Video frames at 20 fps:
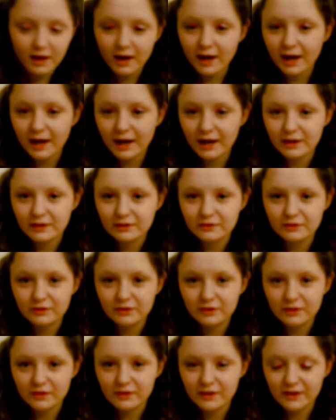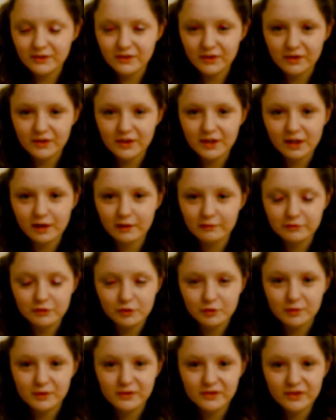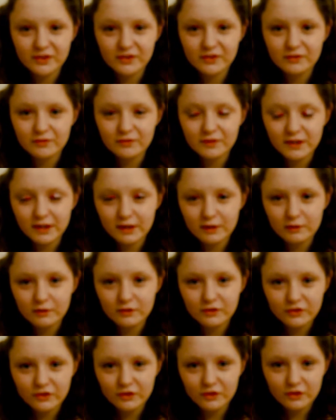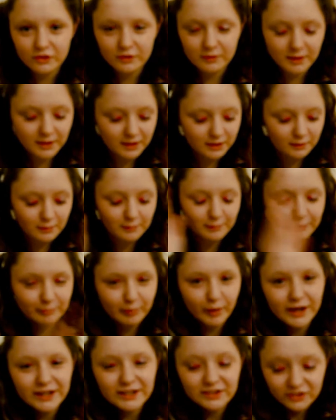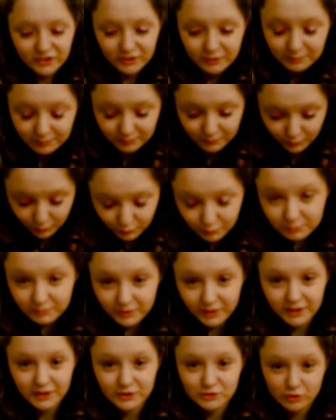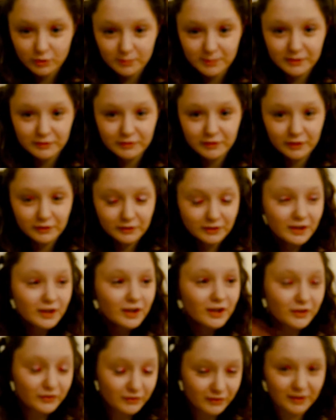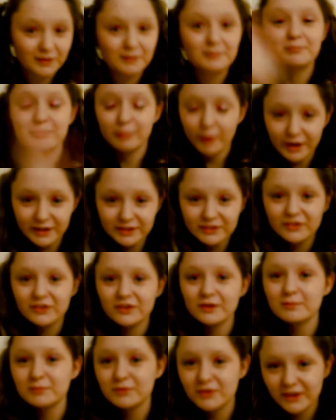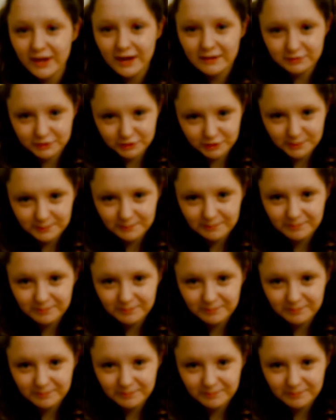and they said they loved the quizzes videos, so I combined them. Ooh, nearly dropped my phone. So I combined them together.